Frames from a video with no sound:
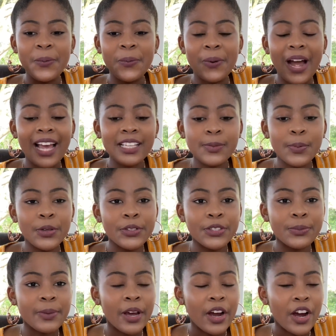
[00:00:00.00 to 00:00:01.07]
I spoke to
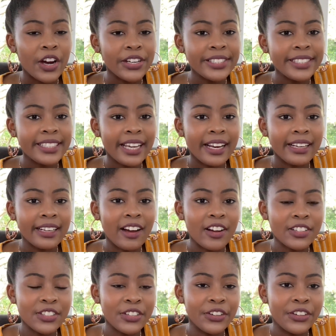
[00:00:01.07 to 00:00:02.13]
my aunt and
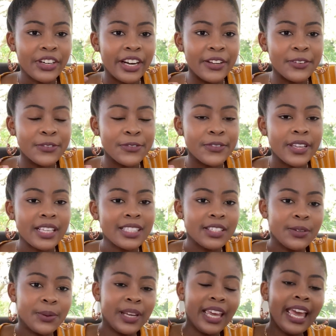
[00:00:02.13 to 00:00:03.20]
asked her is it
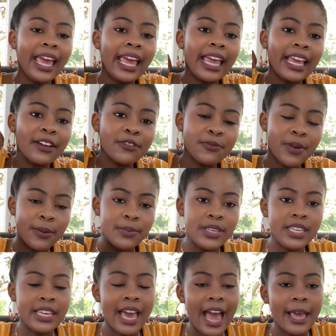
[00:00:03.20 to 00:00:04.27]
okay if
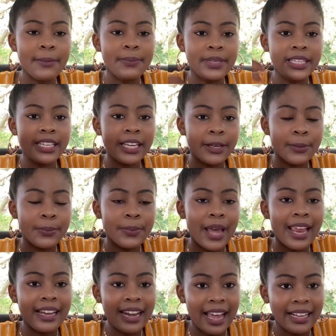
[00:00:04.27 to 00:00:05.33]
maybe I meet him
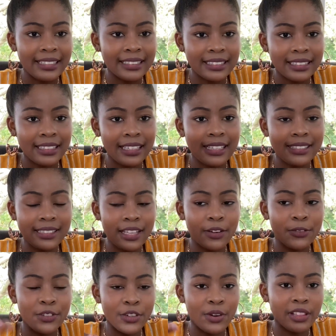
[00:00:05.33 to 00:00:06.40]
at night instead
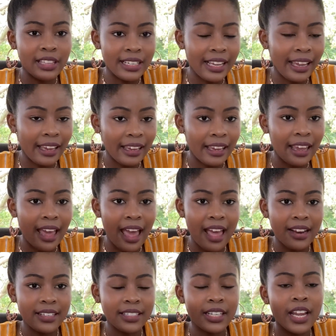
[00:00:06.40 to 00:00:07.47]
of during the day.
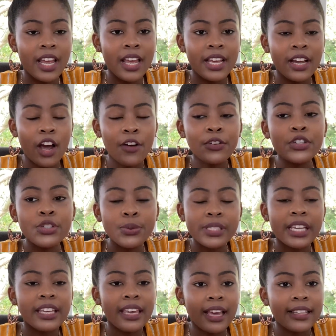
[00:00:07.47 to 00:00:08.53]
And of course she was
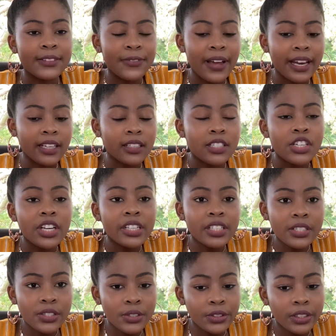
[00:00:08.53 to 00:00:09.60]
like, yeah, it's fine. She
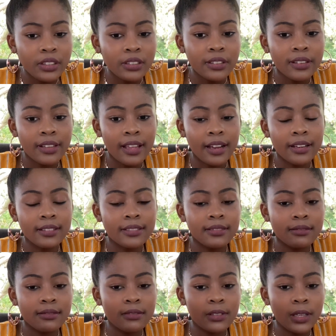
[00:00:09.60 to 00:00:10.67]
understood that,
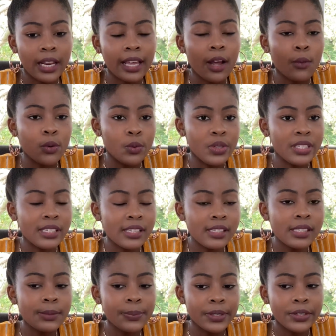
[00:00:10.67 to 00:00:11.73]
like, our
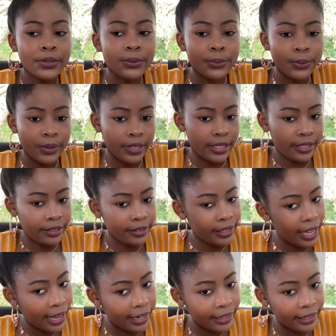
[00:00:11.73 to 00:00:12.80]
reasons, because we were still
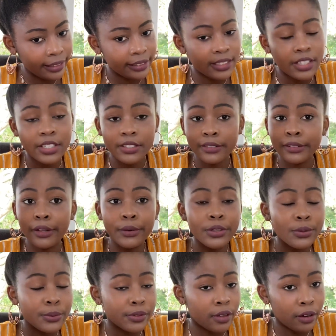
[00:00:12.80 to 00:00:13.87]
hiding. Though
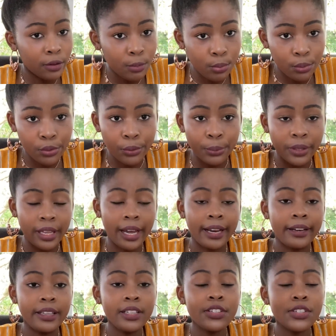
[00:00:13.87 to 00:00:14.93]
she was not on board with
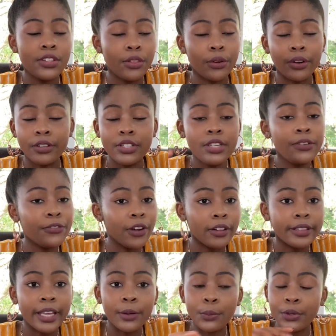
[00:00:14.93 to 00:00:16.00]
hiding, she felt
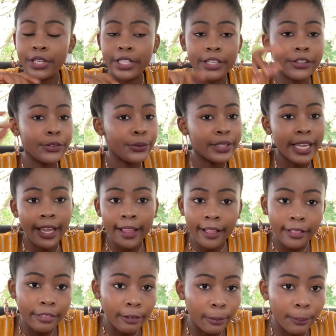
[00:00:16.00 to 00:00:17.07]
like we needed to
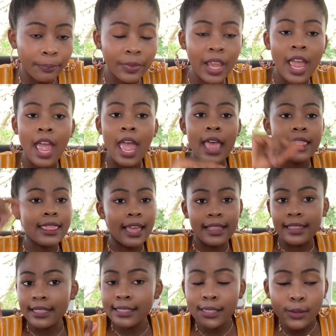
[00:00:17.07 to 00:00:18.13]
tell them that
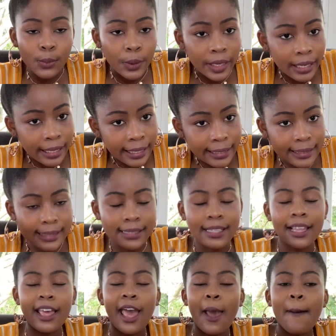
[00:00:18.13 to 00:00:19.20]
this is what it is.
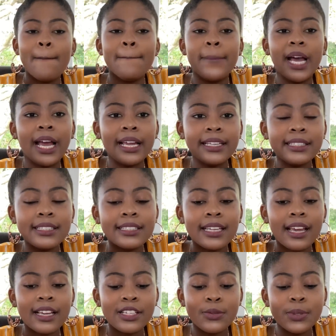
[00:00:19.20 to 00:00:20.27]
But
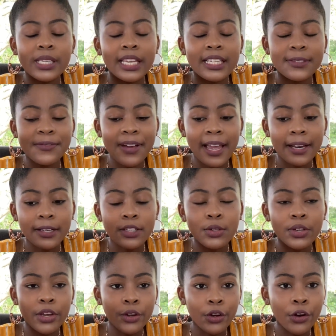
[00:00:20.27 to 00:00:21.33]
she was like, it's fine, you
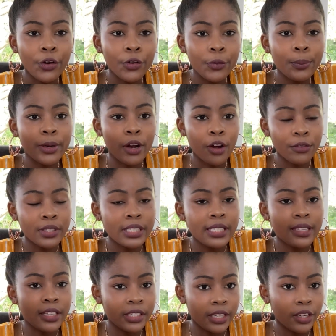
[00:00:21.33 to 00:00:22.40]
can go, but obviously
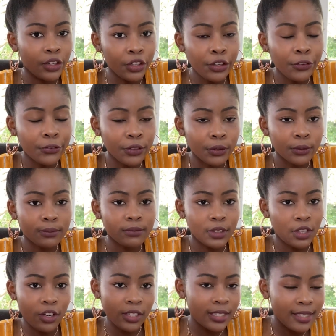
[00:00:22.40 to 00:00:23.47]
there's like a curfew. You
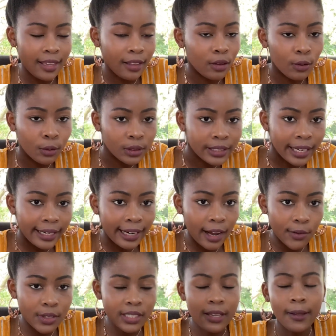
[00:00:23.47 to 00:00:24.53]
can't stay the whole night
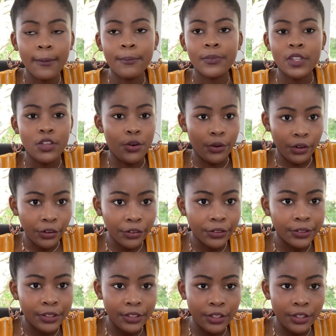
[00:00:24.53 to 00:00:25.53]
out. You're a girl,